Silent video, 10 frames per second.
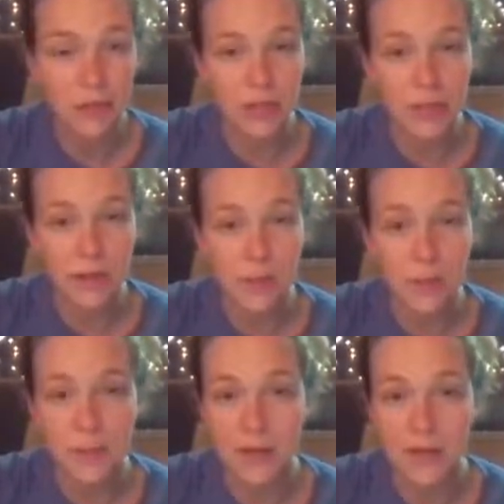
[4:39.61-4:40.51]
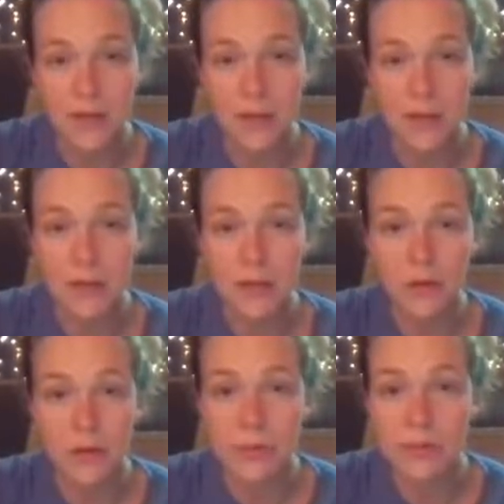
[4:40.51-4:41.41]
drink it up, and make sure you eat
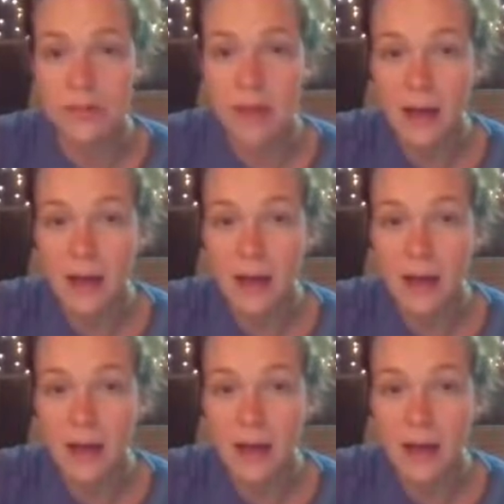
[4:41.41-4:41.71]
30 minutes